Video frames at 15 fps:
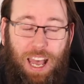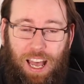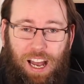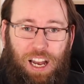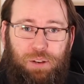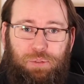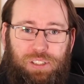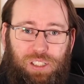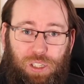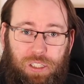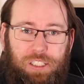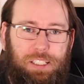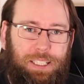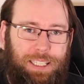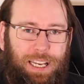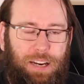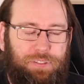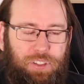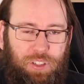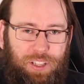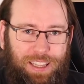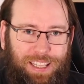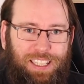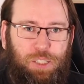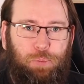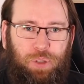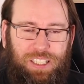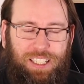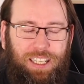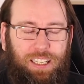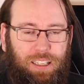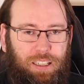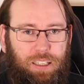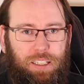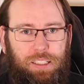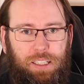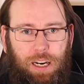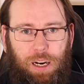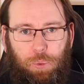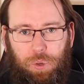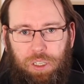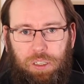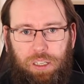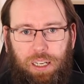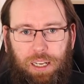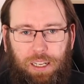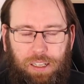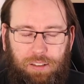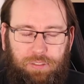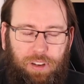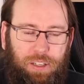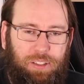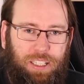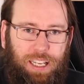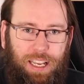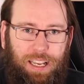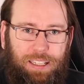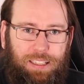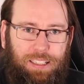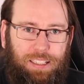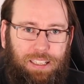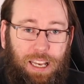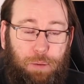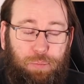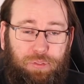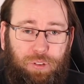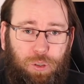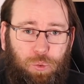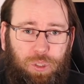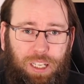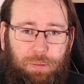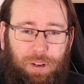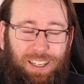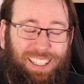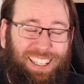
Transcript: I was lusting after this particular guitar when I found the Epiphone one came out.